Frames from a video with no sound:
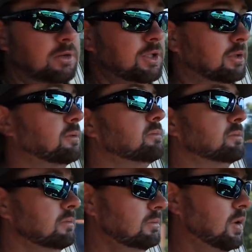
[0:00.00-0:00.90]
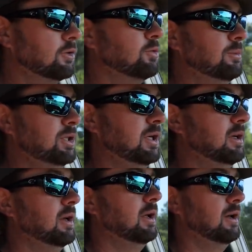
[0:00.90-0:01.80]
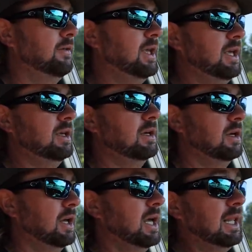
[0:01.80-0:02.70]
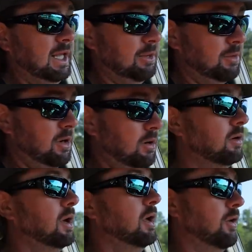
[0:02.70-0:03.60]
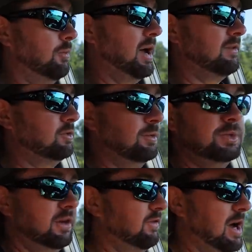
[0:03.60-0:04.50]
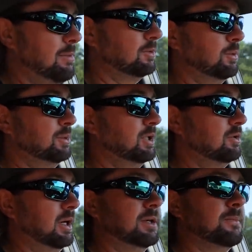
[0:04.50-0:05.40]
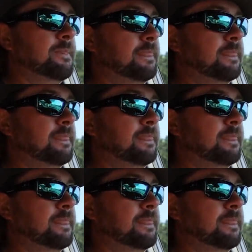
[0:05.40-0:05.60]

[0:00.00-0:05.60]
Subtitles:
also, on a swim jig. The cleanup crawl on the back of a swim jig. Phenomenal swim jig trailer.